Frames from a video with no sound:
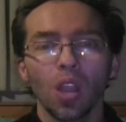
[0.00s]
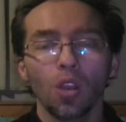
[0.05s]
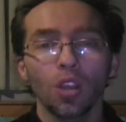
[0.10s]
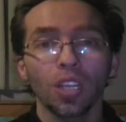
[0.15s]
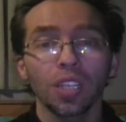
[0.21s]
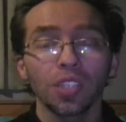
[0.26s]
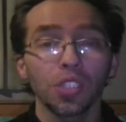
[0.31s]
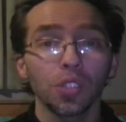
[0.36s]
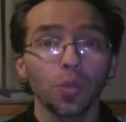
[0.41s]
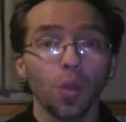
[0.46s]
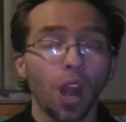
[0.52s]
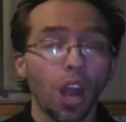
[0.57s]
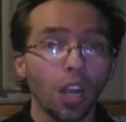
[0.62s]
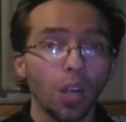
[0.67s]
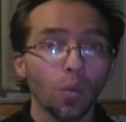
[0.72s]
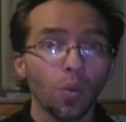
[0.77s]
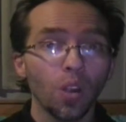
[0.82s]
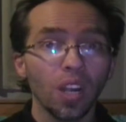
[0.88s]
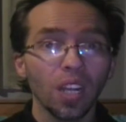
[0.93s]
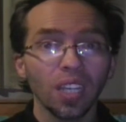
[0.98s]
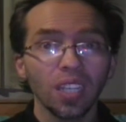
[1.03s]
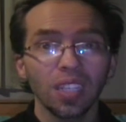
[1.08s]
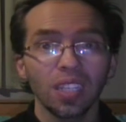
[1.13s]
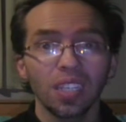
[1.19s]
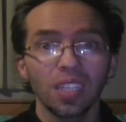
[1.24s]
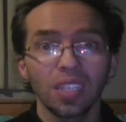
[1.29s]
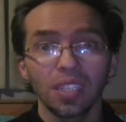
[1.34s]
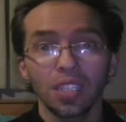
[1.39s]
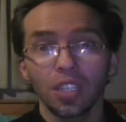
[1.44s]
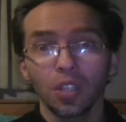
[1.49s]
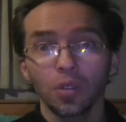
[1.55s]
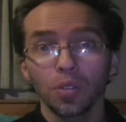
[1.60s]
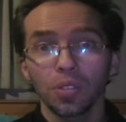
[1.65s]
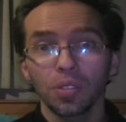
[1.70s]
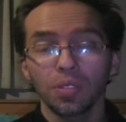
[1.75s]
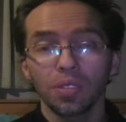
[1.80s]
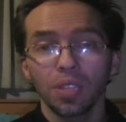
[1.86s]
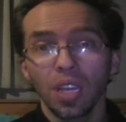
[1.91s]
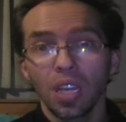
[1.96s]
Or you could do artwork. You
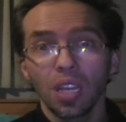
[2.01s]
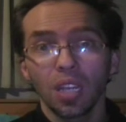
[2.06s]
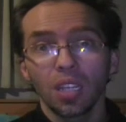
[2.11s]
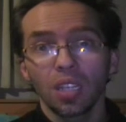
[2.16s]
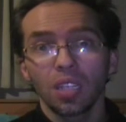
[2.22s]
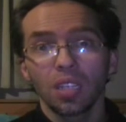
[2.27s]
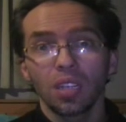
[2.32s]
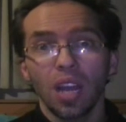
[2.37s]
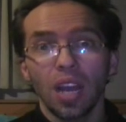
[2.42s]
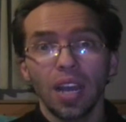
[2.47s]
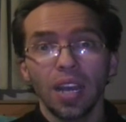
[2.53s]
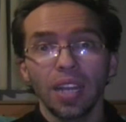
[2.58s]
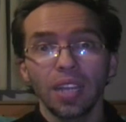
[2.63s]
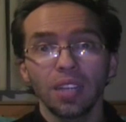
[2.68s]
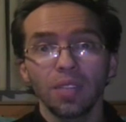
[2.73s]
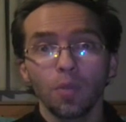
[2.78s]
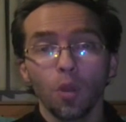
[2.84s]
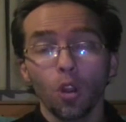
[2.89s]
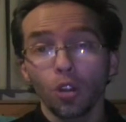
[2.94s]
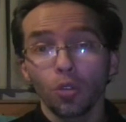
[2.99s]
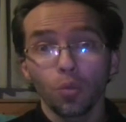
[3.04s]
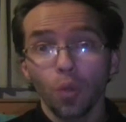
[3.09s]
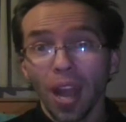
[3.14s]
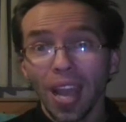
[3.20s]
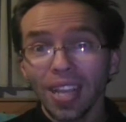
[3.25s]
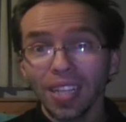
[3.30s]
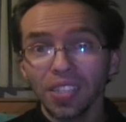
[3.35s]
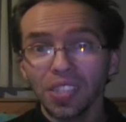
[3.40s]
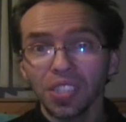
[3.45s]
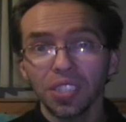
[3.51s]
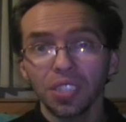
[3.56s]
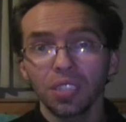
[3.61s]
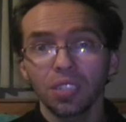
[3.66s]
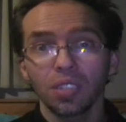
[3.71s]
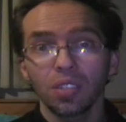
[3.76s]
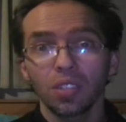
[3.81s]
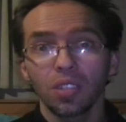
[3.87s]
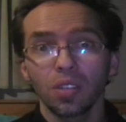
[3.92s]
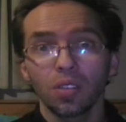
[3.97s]
know, uh, or write,
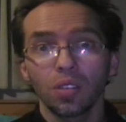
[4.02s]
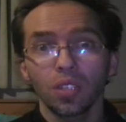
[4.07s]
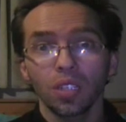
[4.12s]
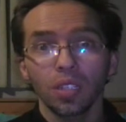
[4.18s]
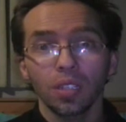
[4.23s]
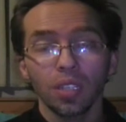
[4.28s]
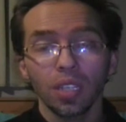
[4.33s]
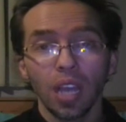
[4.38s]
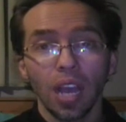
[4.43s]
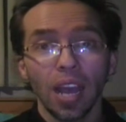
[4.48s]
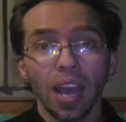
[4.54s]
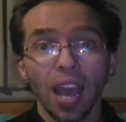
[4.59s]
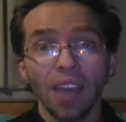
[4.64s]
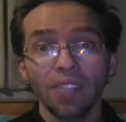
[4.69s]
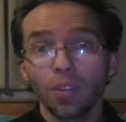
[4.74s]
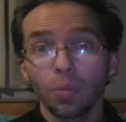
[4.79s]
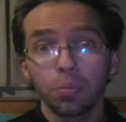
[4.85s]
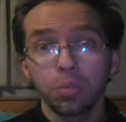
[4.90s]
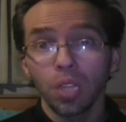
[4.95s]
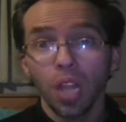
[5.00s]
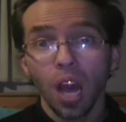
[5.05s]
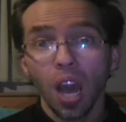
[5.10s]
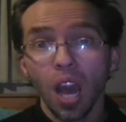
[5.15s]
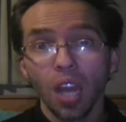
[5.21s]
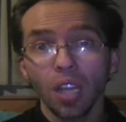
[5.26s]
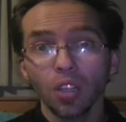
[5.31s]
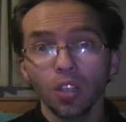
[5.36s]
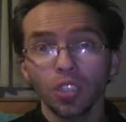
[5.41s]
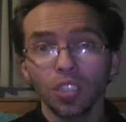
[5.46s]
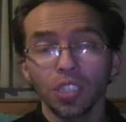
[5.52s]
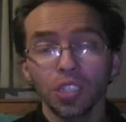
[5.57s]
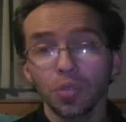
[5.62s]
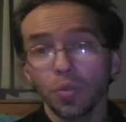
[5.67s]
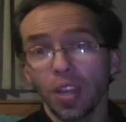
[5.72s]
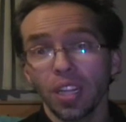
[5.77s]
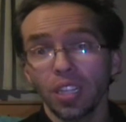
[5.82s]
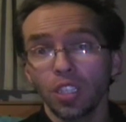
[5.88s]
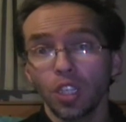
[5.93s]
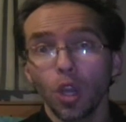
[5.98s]
uh, have a blog, or just
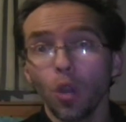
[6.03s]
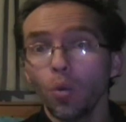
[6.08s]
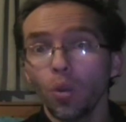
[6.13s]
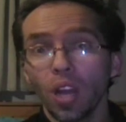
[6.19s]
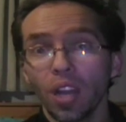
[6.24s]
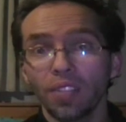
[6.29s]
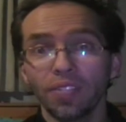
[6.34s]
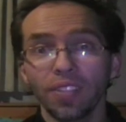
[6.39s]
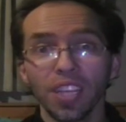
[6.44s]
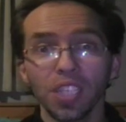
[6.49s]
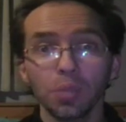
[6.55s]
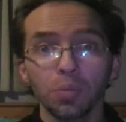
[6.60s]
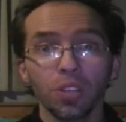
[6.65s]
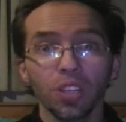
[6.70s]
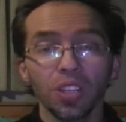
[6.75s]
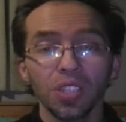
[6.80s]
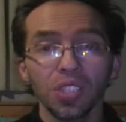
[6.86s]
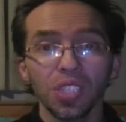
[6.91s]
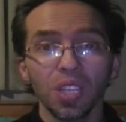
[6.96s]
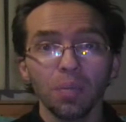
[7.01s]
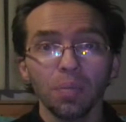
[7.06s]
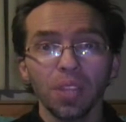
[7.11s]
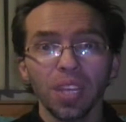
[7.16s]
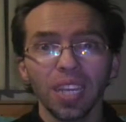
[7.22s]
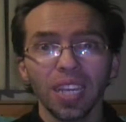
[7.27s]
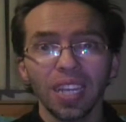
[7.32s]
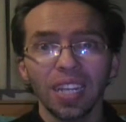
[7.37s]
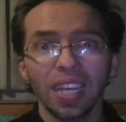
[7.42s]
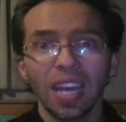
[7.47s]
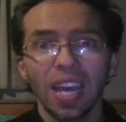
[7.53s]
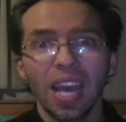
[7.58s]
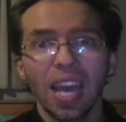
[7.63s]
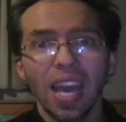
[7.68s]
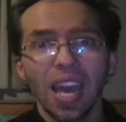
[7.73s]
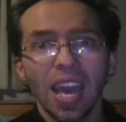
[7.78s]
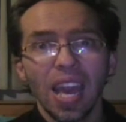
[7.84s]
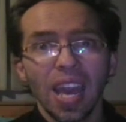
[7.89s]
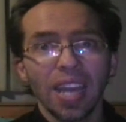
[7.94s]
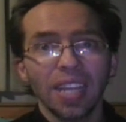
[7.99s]
write a note on Facebook or something, and
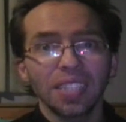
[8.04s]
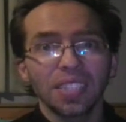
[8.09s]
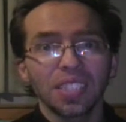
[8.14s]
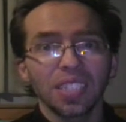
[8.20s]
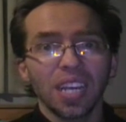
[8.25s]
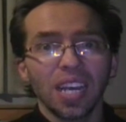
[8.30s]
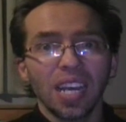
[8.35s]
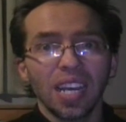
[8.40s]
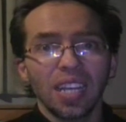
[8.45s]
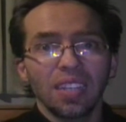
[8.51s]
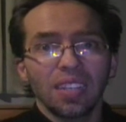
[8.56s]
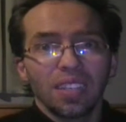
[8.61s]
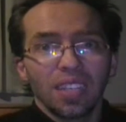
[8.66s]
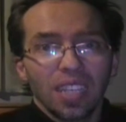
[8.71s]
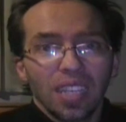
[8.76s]
and uh,